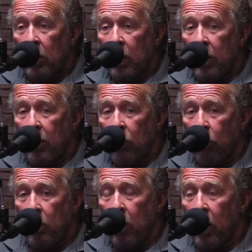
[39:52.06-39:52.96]
And I did
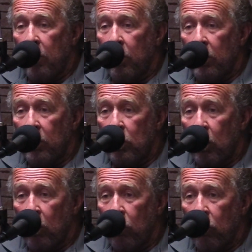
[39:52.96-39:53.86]
3 bodybuilding
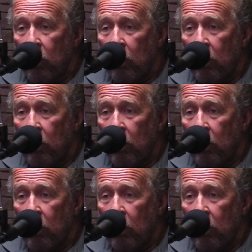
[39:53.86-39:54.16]
shows.